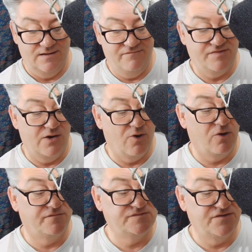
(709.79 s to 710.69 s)
If they were
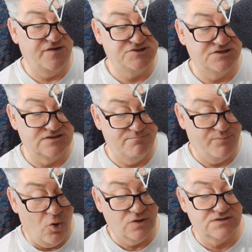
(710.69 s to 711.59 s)
of sufficient
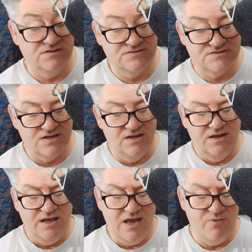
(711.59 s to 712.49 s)
importance,
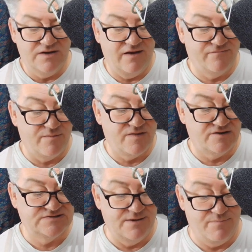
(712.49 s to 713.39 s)
he would give them
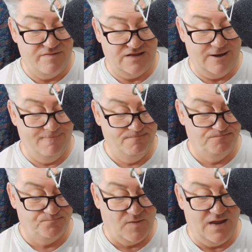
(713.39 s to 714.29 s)
their sympathy,
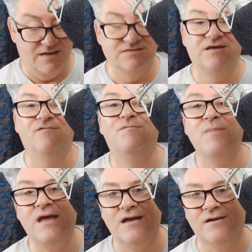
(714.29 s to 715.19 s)
and give
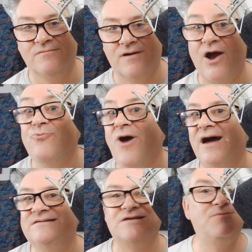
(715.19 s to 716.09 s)
me a
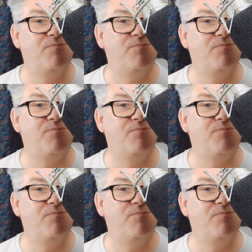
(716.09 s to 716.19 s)
rise in